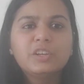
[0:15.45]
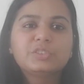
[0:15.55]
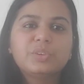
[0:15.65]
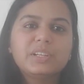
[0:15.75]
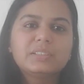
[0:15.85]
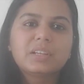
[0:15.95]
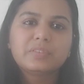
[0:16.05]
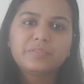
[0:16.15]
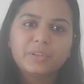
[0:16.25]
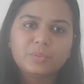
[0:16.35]
So he is
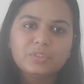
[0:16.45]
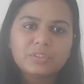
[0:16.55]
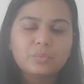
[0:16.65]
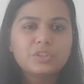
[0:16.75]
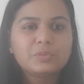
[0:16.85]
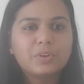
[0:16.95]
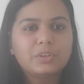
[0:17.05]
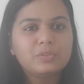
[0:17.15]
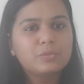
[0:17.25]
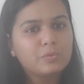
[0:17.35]
confused which
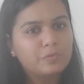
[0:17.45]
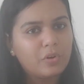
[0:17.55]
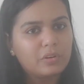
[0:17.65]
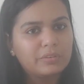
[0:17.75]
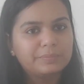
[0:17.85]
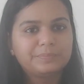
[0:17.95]
one to go for.